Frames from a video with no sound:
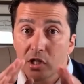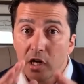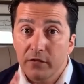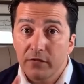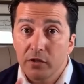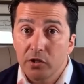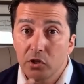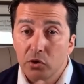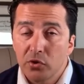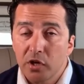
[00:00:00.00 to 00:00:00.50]

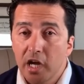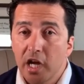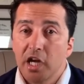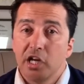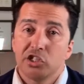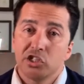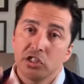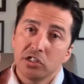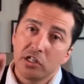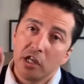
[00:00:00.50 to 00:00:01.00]
sulfonylurea
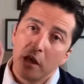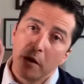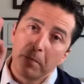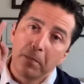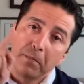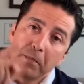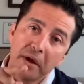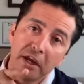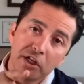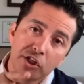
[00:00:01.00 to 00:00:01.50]
agent,
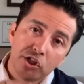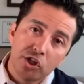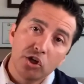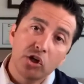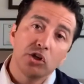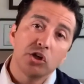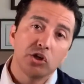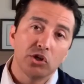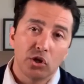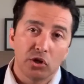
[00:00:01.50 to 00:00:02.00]
make
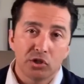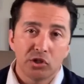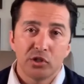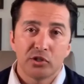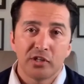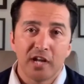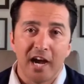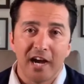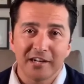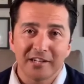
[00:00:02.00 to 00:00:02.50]
sure you talk
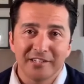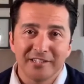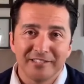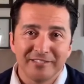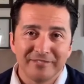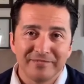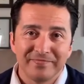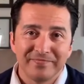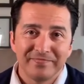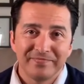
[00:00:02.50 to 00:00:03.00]
to your doctor.